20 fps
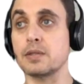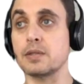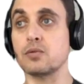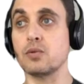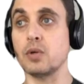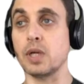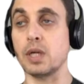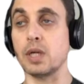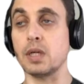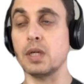
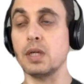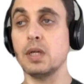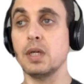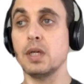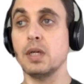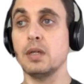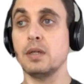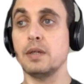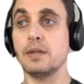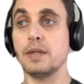string
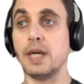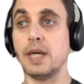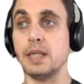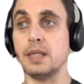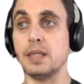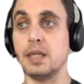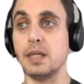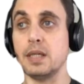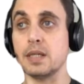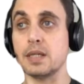that
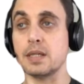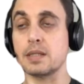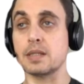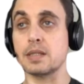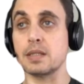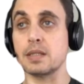is